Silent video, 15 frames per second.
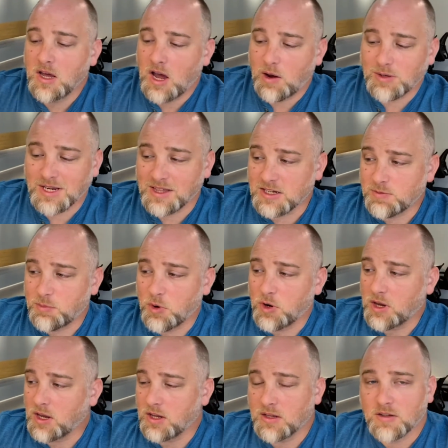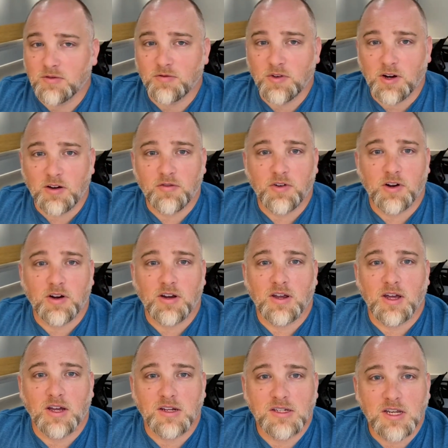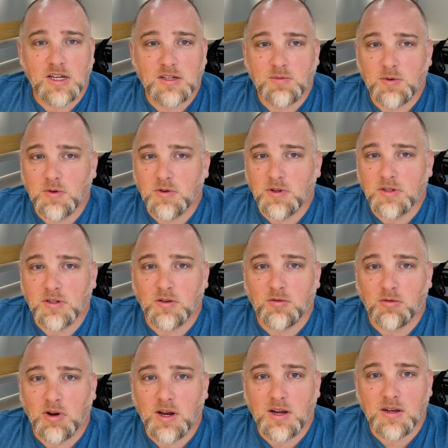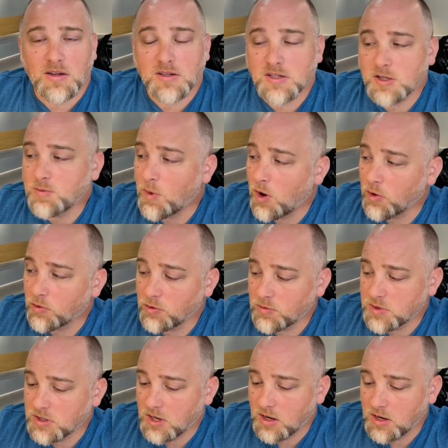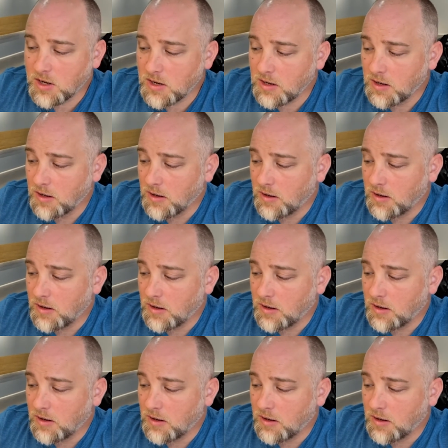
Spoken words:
I would say this book is very, very accessible. It's a great small group study.